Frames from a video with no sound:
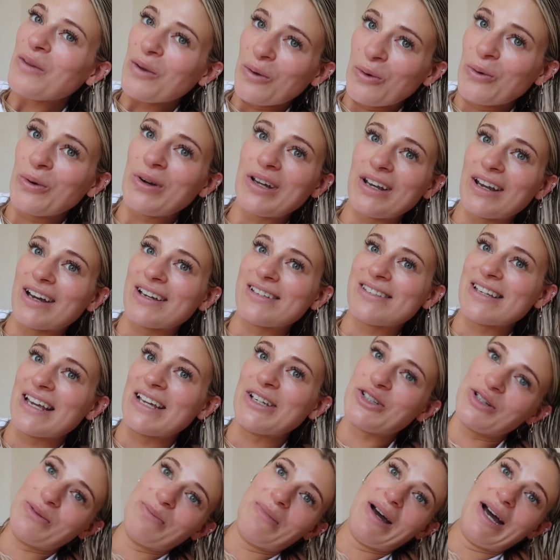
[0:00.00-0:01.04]

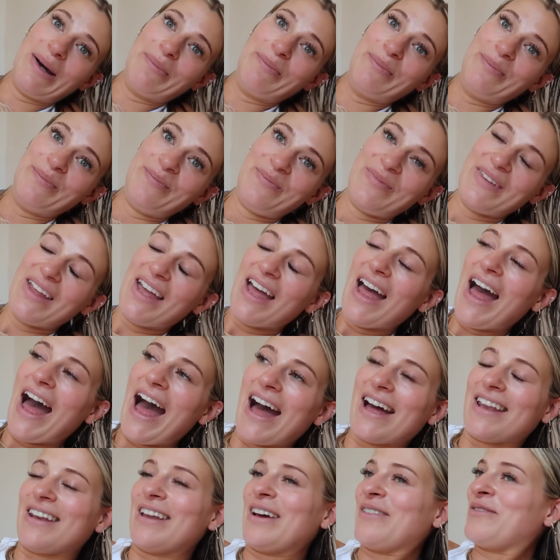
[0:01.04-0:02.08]
organisation mum,
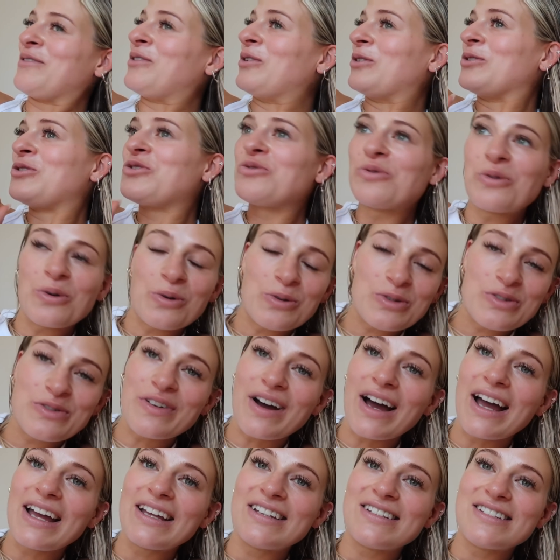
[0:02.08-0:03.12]
and I've got drawer
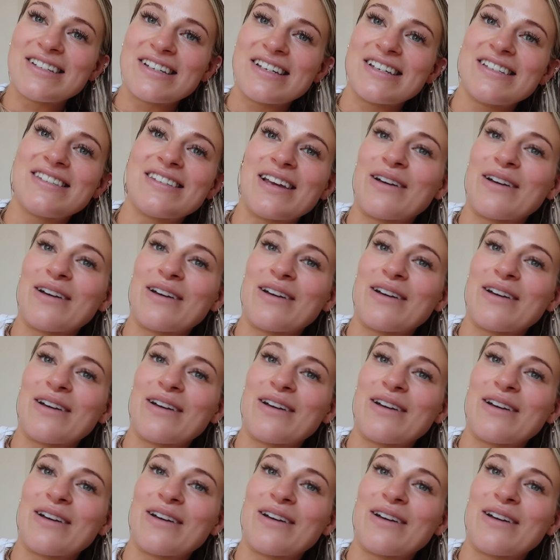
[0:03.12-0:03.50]
dividers,